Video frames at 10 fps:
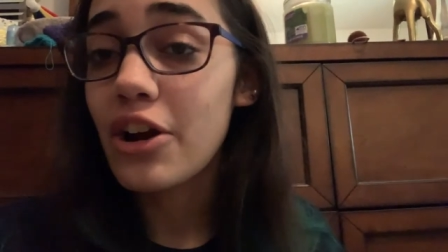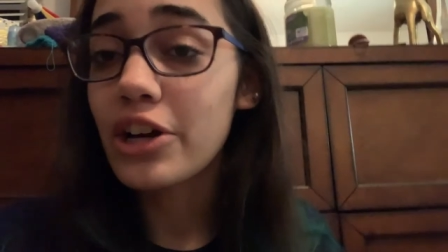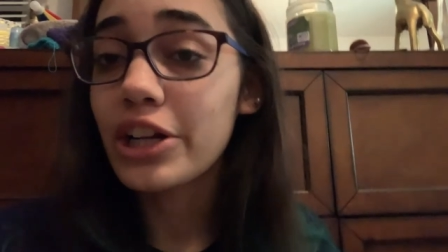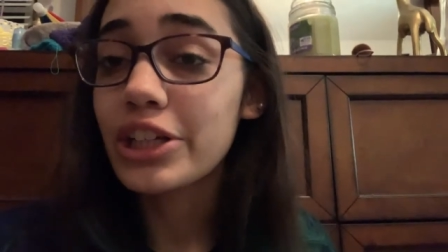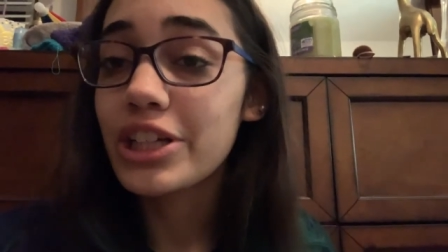
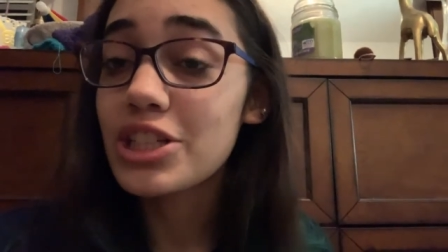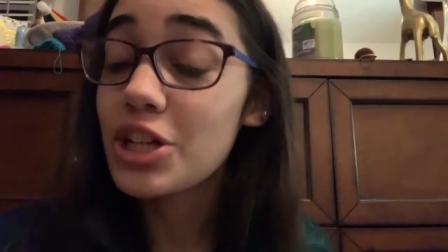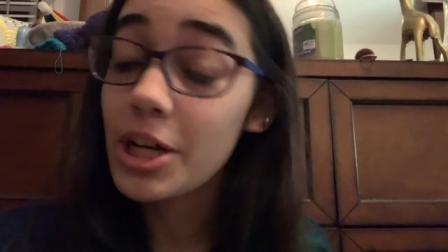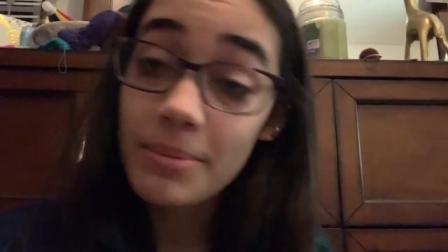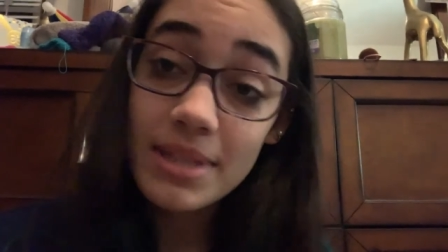are on good
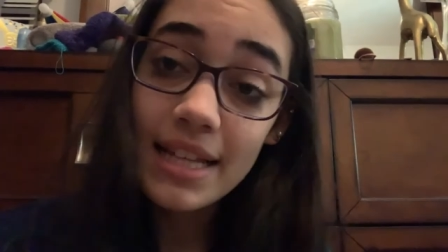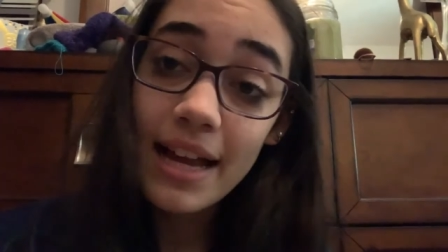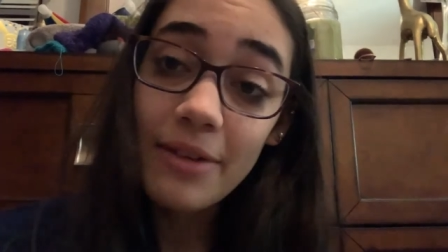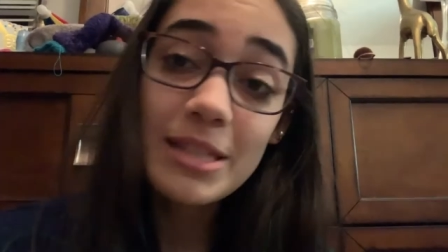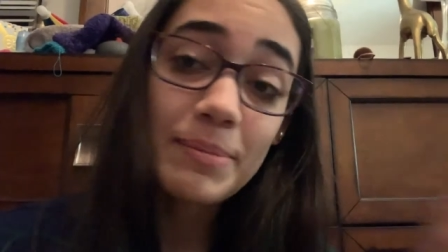terms
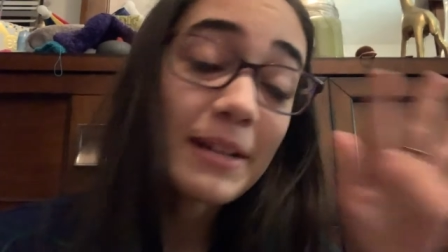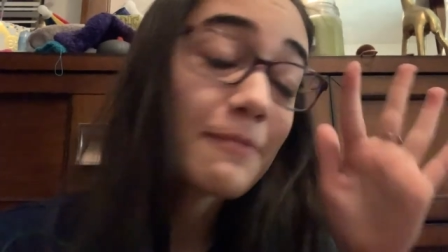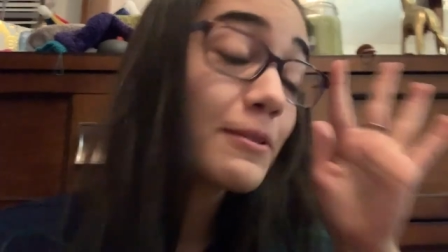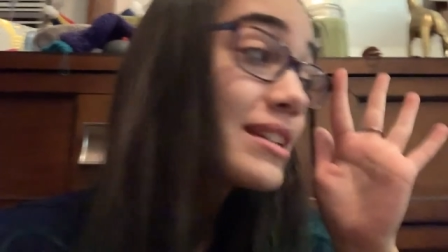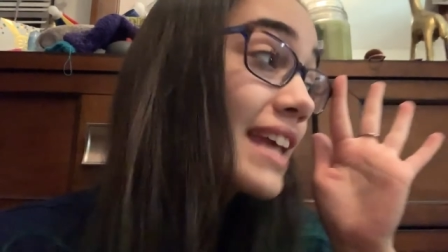now. It's been a
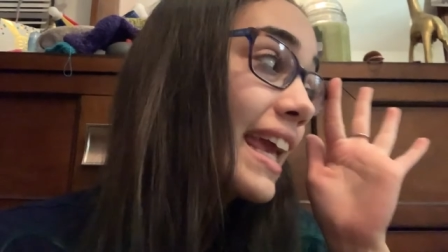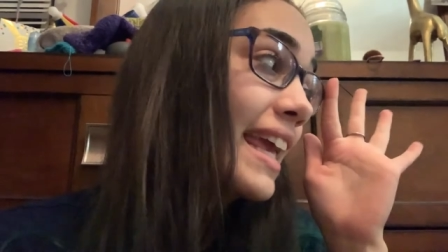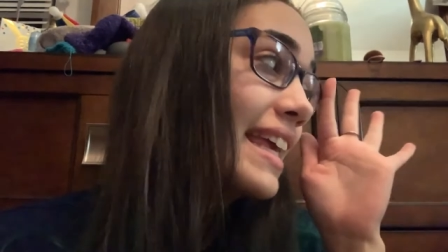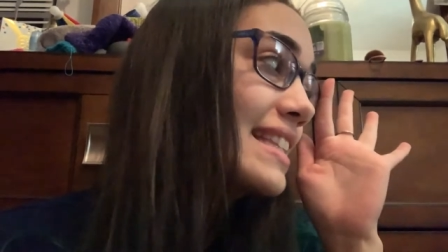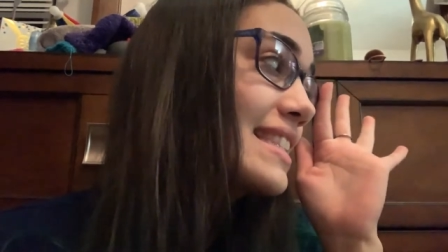few
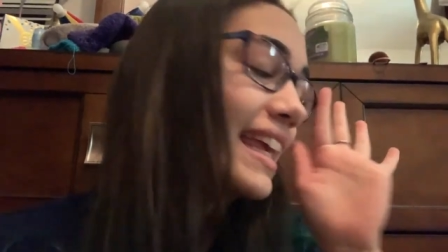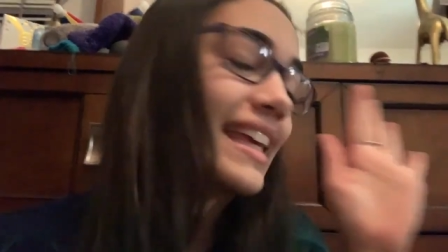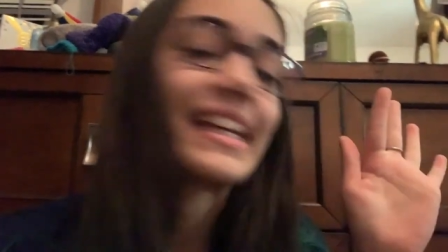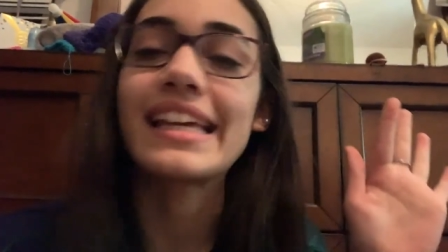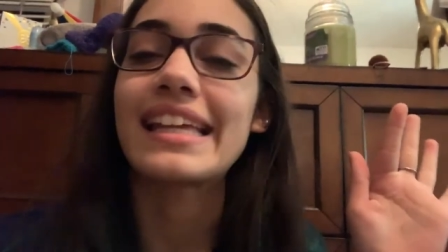days,
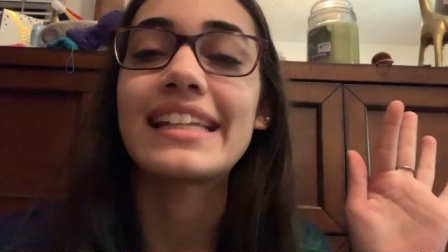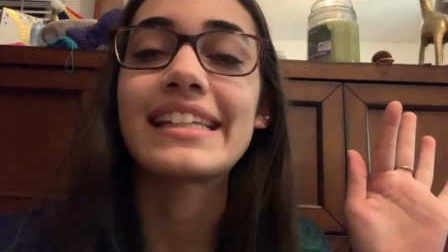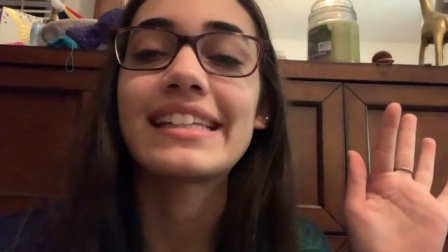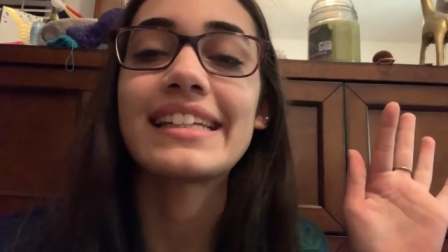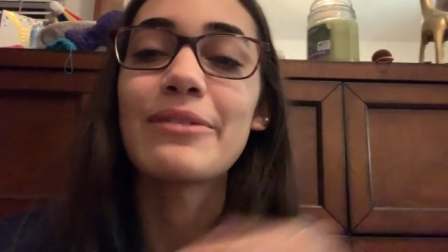
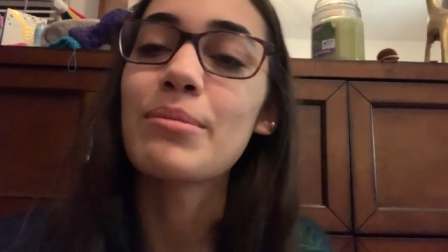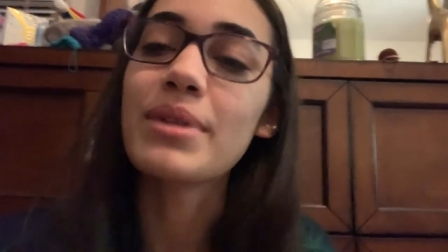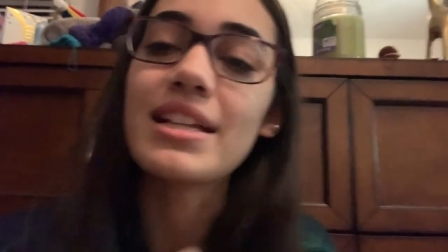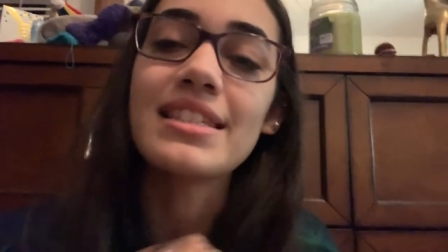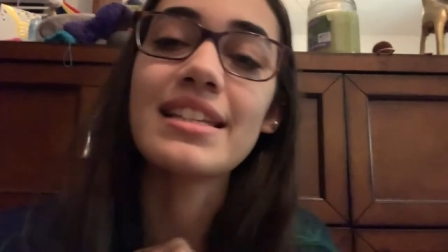and we're buds